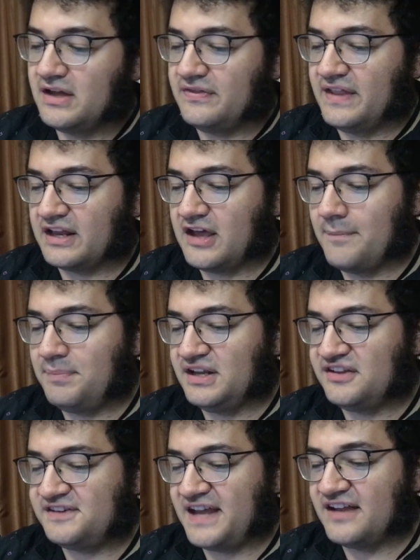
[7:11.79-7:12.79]
that a company
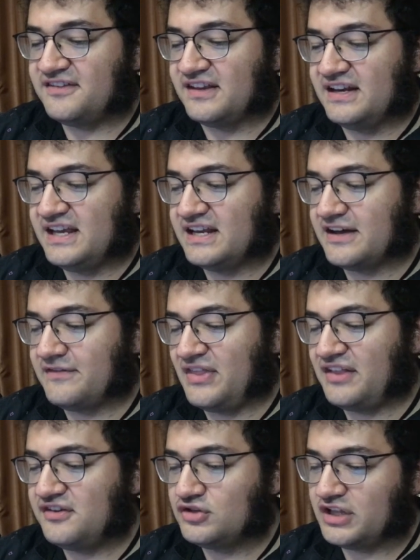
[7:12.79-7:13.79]
stands in need of, and
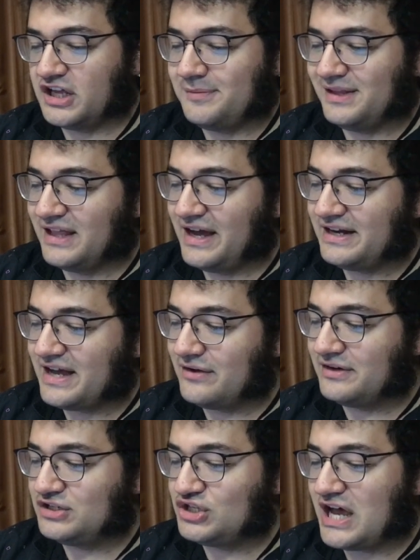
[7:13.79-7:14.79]
that's usually going to be lined out
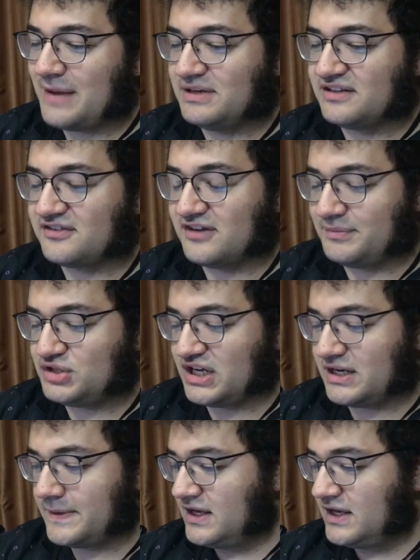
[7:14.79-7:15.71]
in a job description.